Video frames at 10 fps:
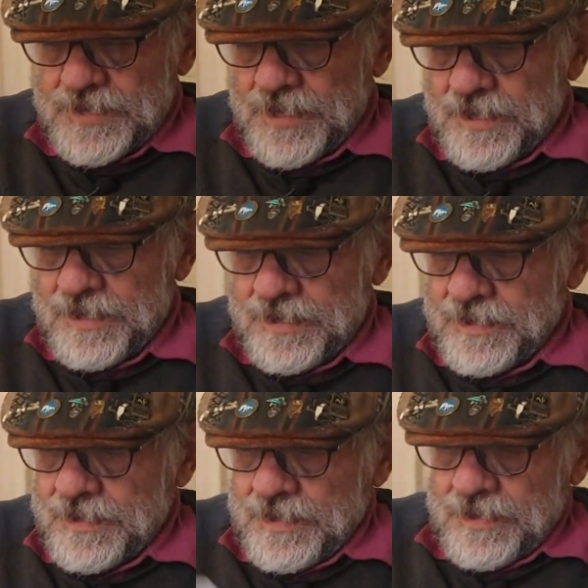I'm
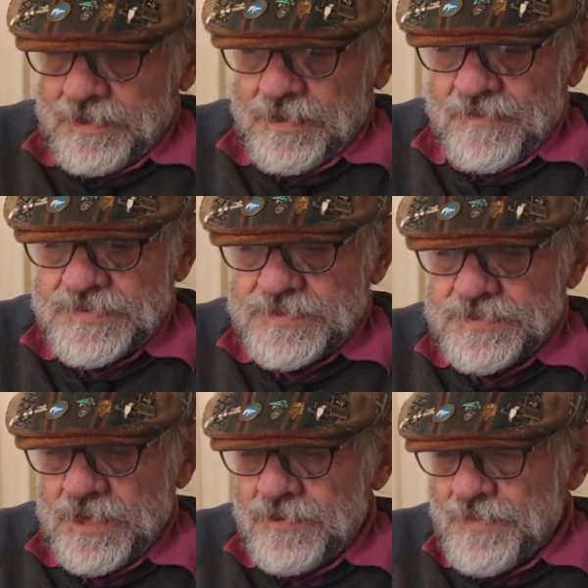gonna have
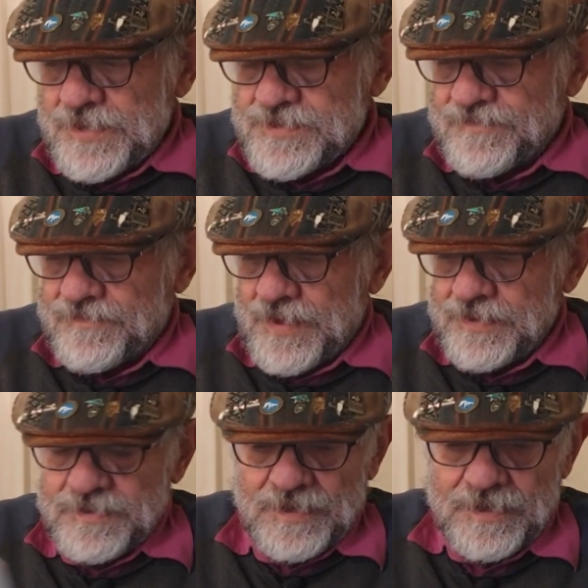so much
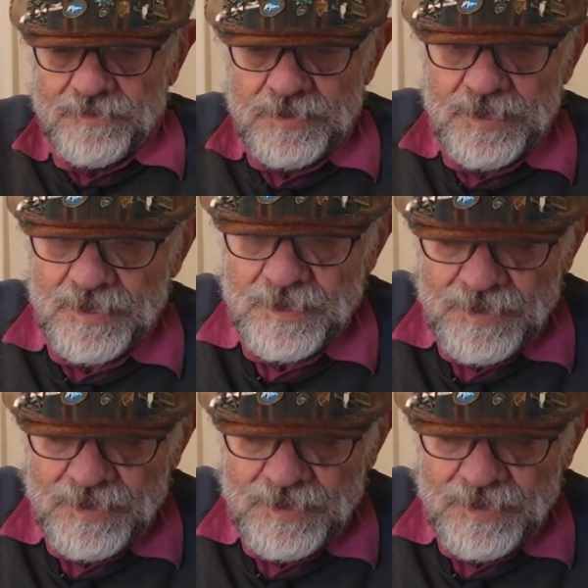fun down there.